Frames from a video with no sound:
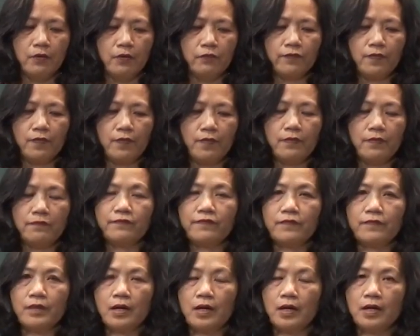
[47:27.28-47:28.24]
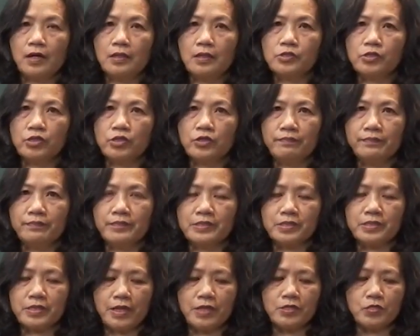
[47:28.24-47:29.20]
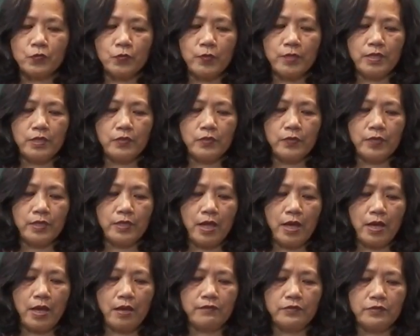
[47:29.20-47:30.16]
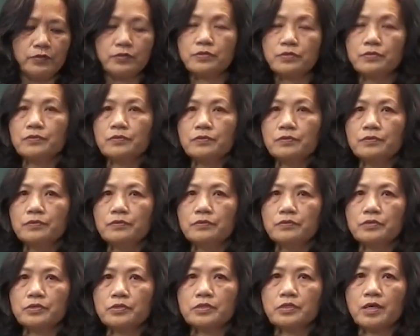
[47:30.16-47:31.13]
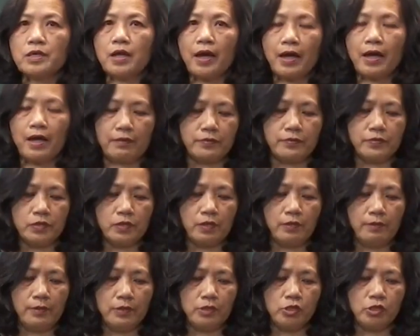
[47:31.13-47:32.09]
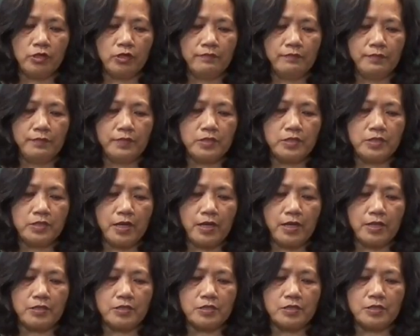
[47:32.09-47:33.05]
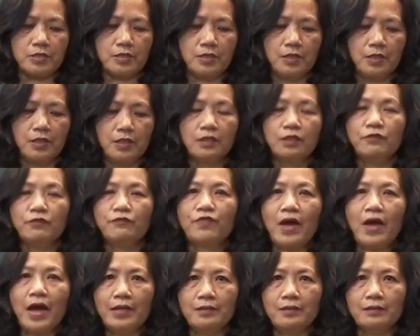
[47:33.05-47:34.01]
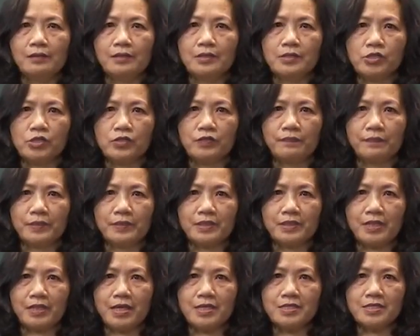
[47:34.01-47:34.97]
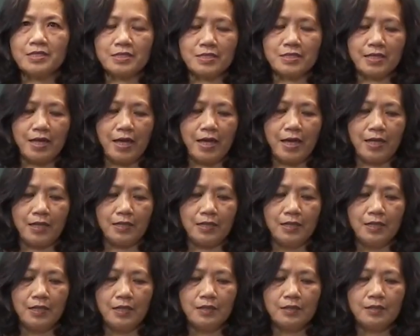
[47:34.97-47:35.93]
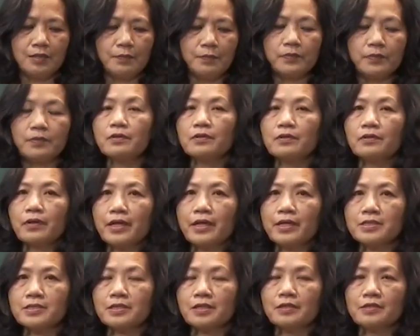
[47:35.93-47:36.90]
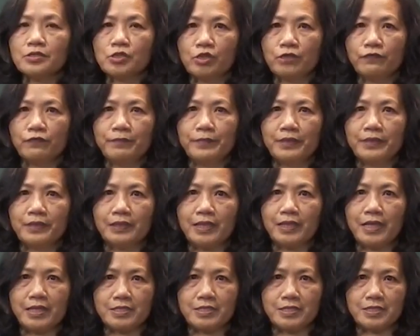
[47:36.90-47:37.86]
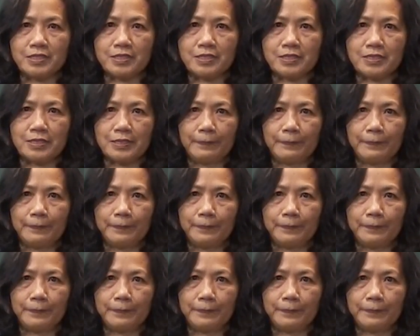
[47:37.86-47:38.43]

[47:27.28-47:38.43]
For achievement tests, we have two types of achievement tests: the final achievement test and the progress achievement tests.